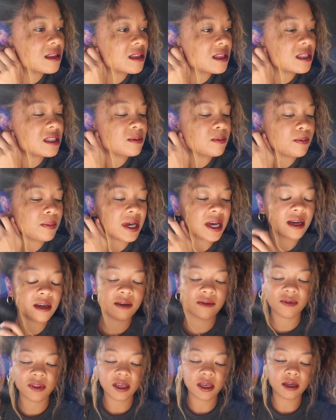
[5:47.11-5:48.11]
This back
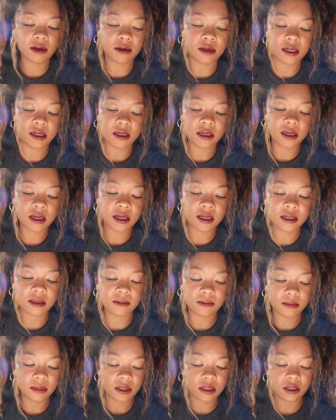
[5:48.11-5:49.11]
of the earring I
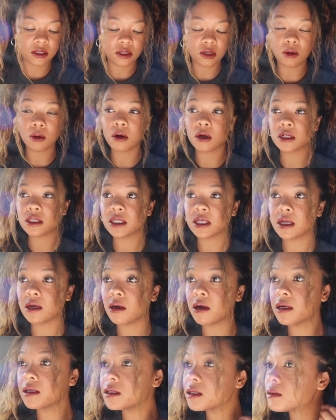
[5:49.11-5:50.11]
is so hard to get on